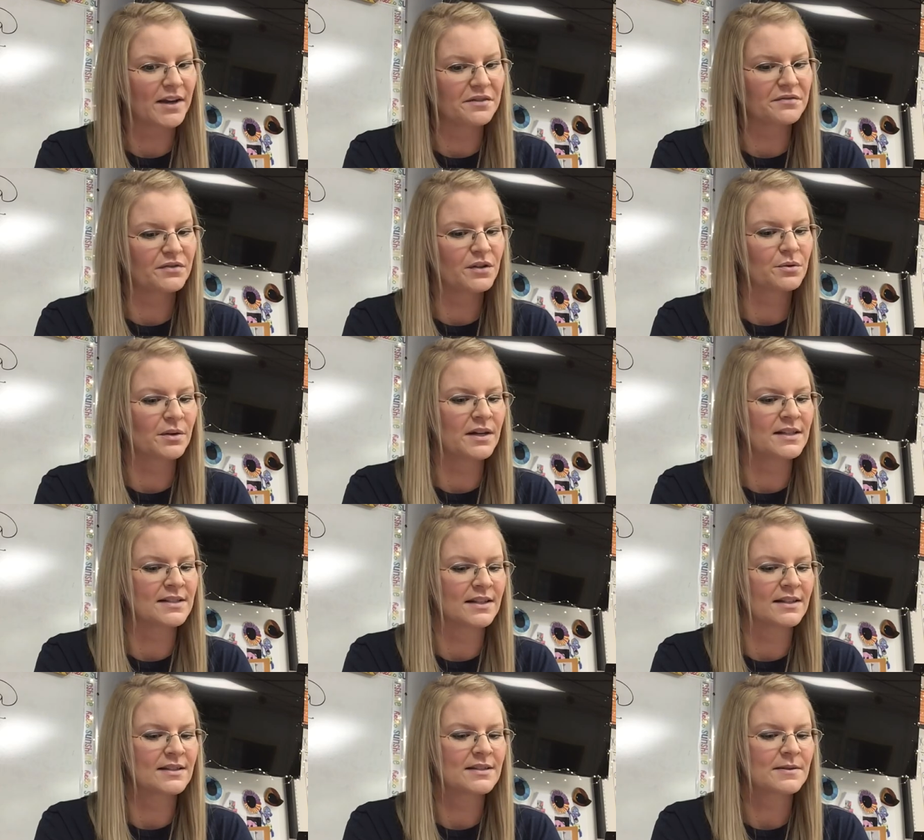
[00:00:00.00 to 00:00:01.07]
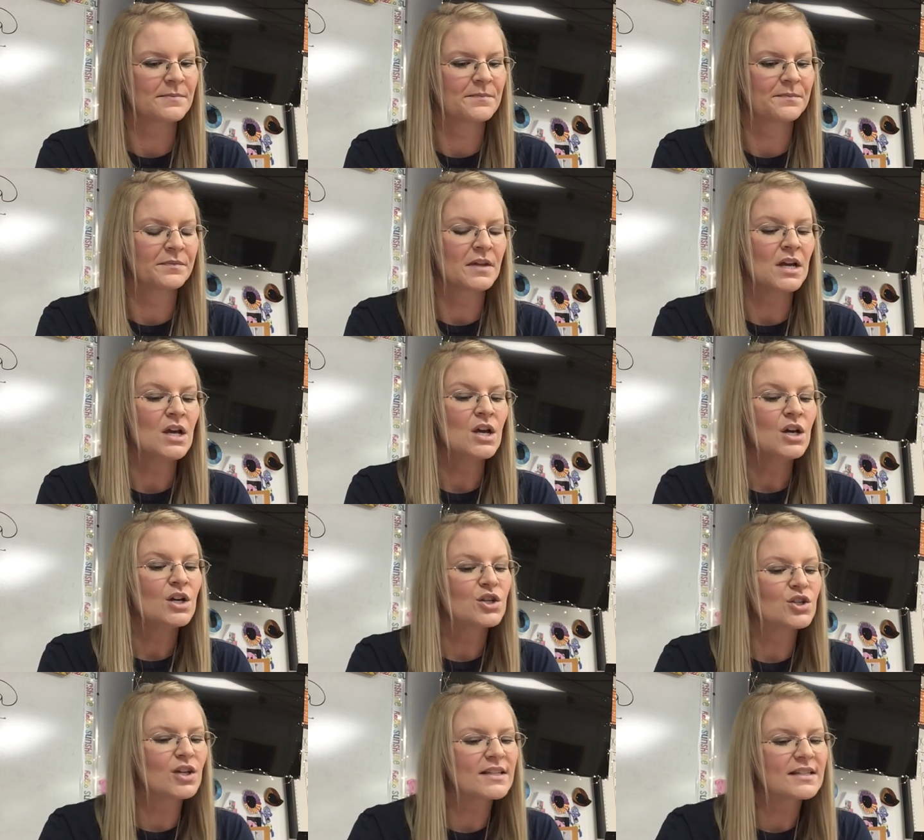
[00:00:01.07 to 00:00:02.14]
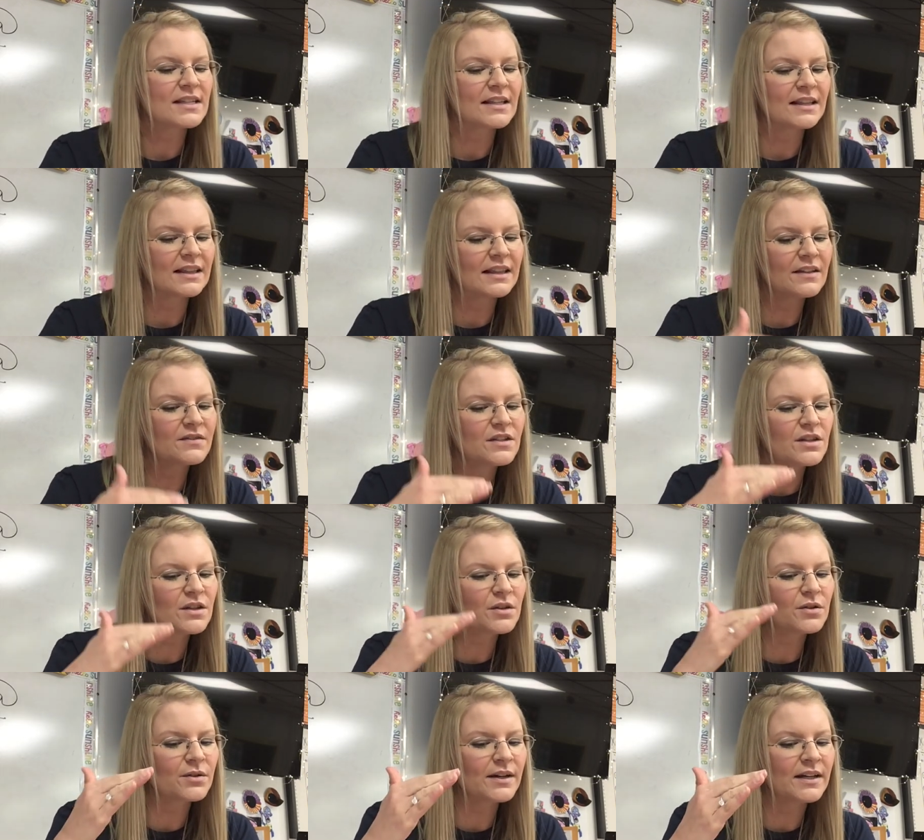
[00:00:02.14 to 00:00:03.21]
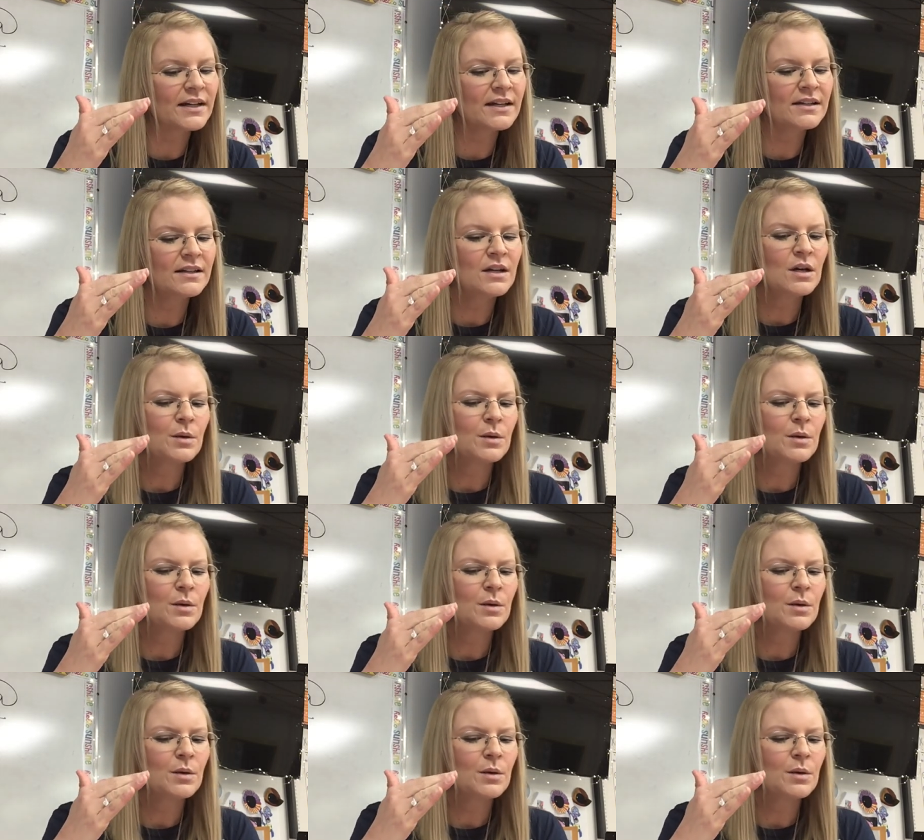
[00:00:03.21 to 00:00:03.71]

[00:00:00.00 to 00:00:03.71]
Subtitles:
a few reasons. Justin lifted the grid,